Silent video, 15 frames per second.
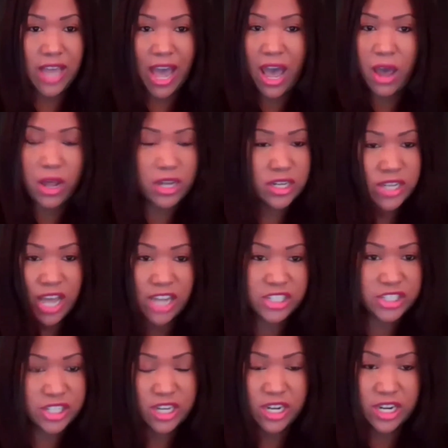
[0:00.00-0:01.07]

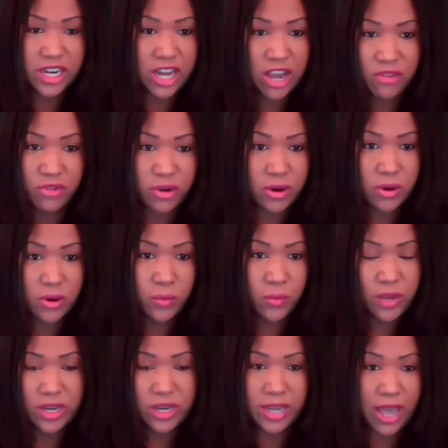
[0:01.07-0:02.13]
That should have never
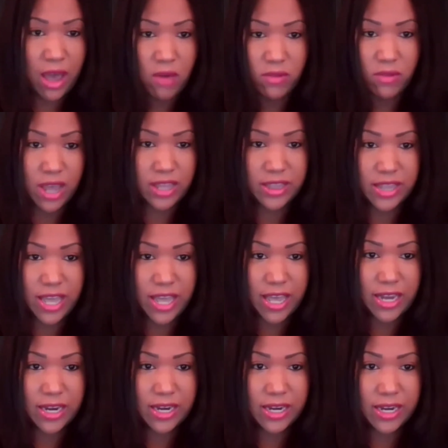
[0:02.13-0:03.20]
went down like
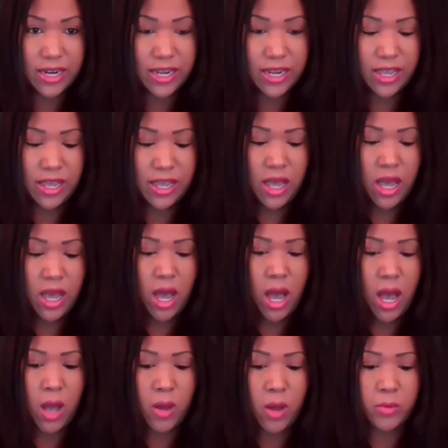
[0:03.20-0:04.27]
that.
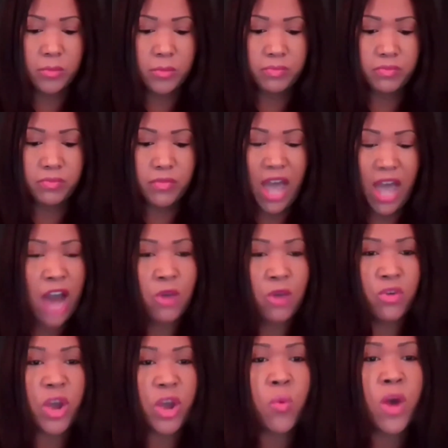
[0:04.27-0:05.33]
I
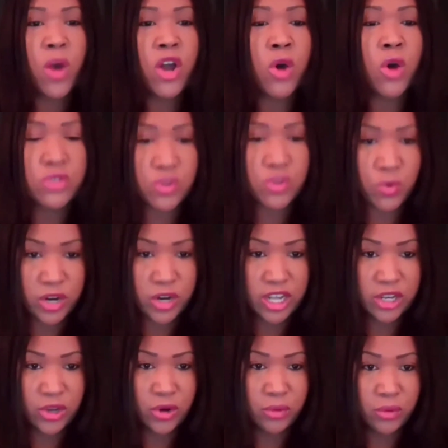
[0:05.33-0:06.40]
don't care what goes
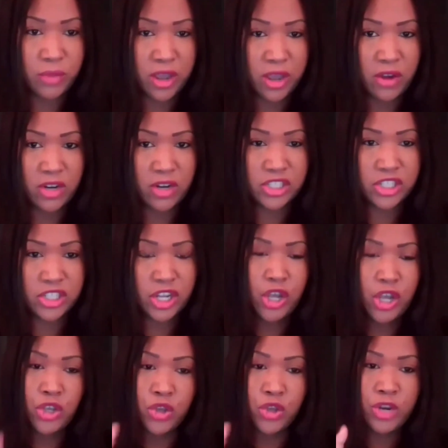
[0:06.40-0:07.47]
on in your marriage.
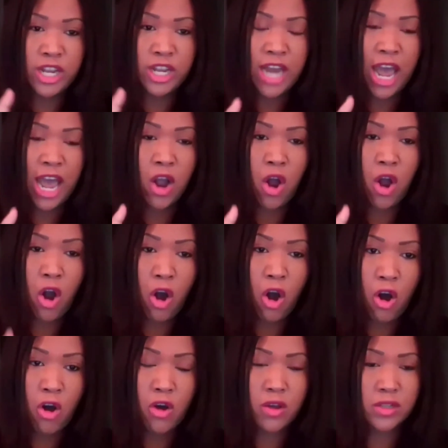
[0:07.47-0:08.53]
You did not
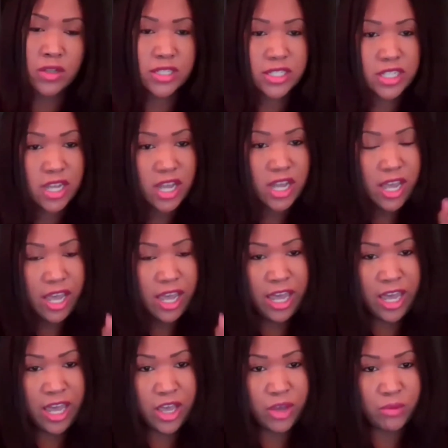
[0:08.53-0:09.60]
cause
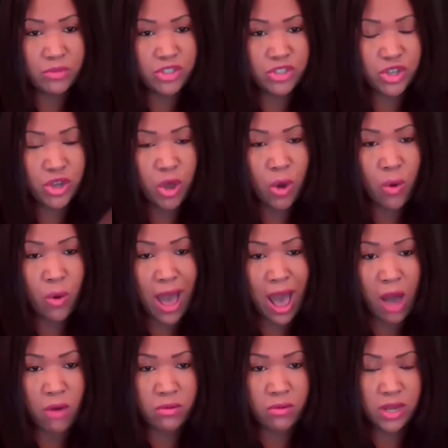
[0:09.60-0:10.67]
him to go
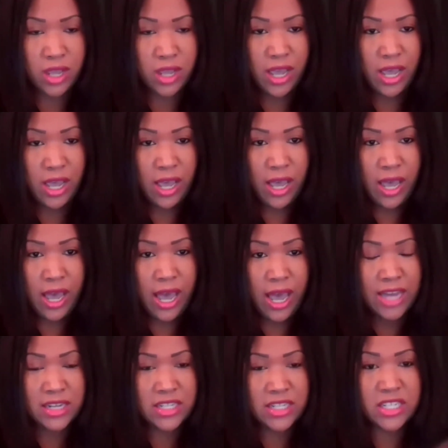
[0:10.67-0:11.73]
out
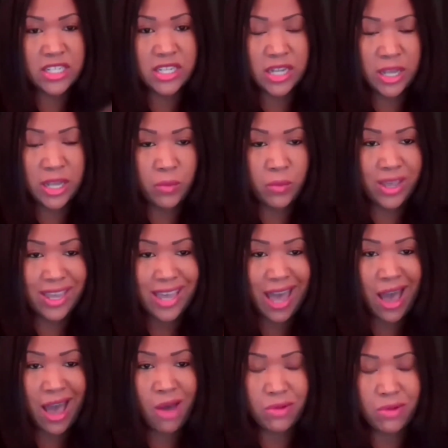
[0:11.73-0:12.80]
and sleep with
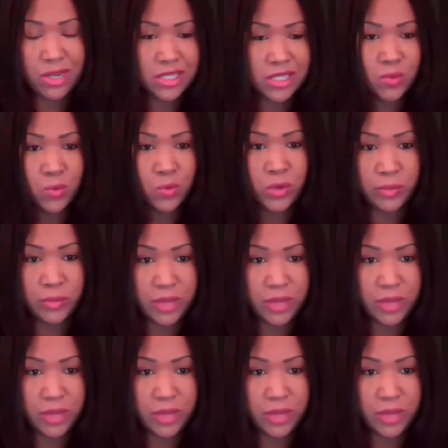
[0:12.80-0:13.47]
countless